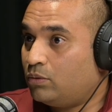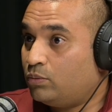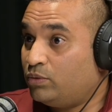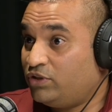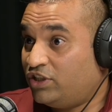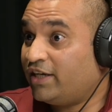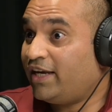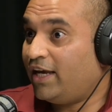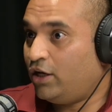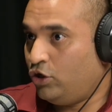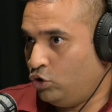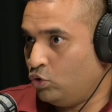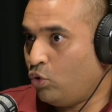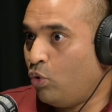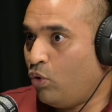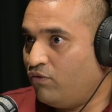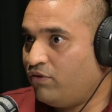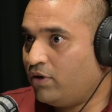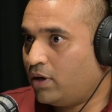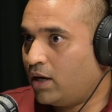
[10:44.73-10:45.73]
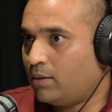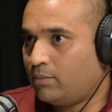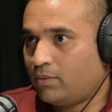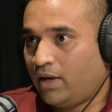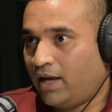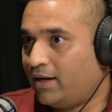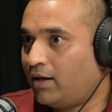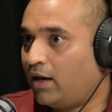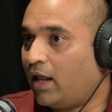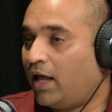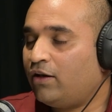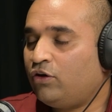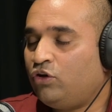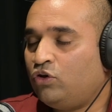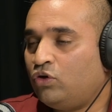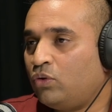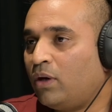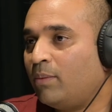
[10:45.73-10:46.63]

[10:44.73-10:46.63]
which again you overcome. And you know,